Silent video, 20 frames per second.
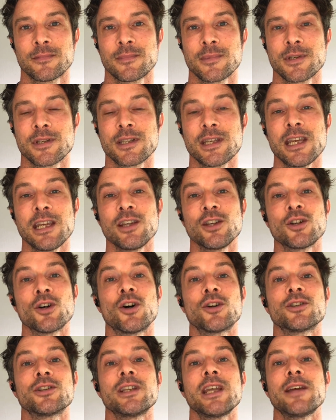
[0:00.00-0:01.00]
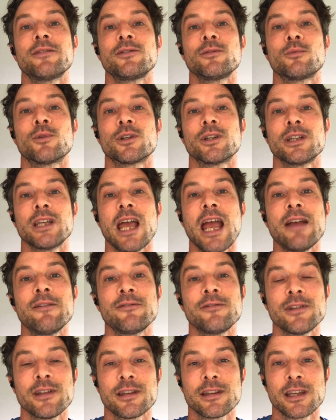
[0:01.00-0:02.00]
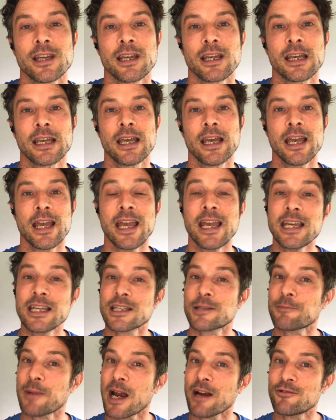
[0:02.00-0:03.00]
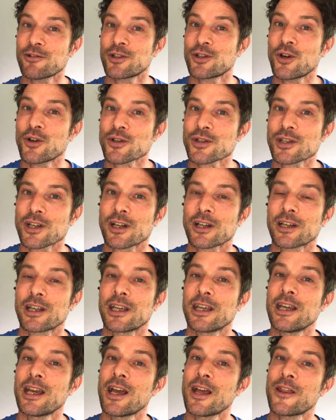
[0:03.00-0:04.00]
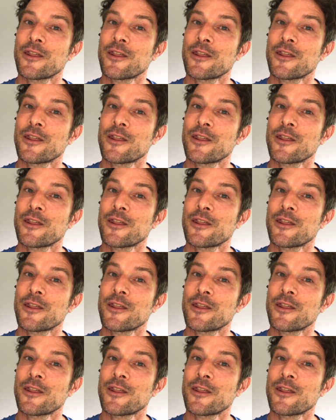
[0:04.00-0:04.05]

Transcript: Seeing God in everyone and everything is paradoxically